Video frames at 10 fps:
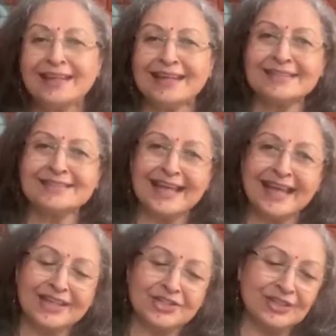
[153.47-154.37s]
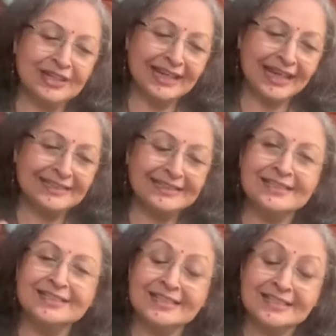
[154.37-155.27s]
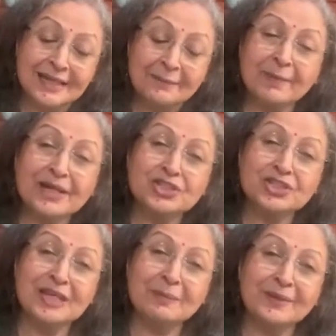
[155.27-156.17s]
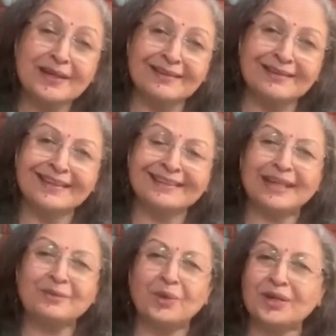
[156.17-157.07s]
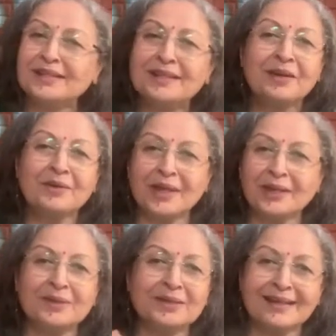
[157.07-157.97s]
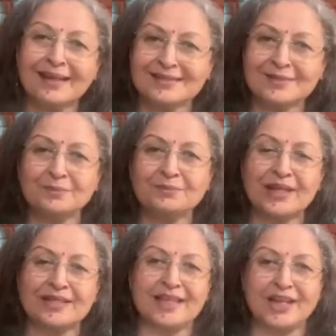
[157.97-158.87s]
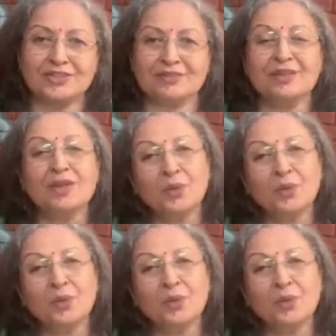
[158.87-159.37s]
it actually encourages much deeper learning than what a regular classroom transaction